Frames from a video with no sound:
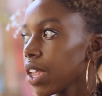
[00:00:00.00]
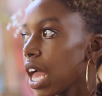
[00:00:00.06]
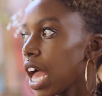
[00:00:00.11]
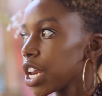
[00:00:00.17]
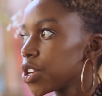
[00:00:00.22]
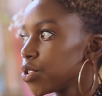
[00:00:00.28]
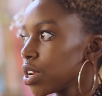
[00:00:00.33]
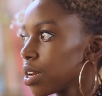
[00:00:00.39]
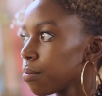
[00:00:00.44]

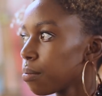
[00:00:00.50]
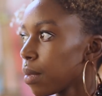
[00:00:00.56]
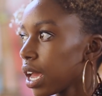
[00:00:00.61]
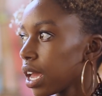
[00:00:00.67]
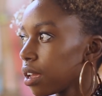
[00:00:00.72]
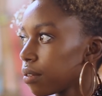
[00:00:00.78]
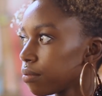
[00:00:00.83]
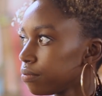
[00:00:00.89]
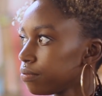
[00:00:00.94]
I treat
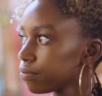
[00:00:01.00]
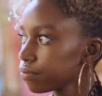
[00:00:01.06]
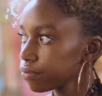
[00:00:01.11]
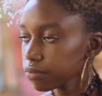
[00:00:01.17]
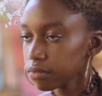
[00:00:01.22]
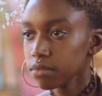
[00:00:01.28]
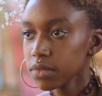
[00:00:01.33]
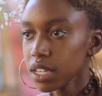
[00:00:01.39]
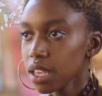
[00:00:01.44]
my
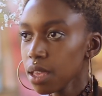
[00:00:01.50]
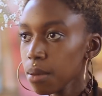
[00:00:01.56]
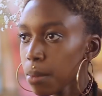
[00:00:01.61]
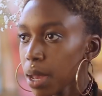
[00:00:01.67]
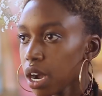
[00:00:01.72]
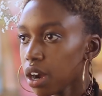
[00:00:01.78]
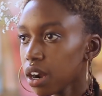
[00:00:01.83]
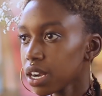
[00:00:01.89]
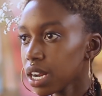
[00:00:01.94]

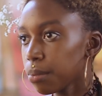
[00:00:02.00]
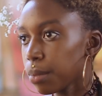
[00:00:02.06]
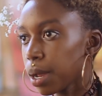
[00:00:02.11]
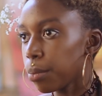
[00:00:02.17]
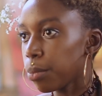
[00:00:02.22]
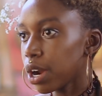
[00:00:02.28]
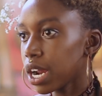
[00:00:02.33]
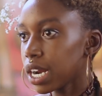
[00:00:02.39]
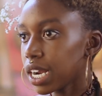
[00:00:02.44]
my art and
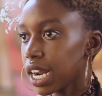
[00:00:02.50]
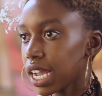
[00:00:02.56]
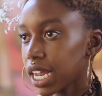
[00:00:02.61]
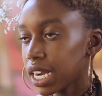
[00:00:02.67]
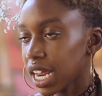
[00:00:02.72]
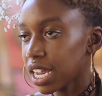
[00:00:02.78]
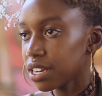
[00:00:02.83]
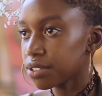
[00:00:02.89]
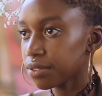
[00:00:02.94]
my brand like
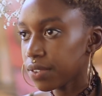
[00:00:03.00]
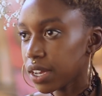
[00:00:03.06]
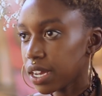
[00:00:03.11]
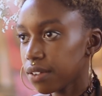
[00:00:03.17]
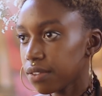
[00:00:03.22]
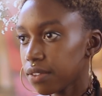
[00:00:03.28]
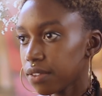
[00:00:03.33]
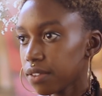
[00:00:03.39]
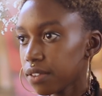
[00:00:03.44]
a nine to five.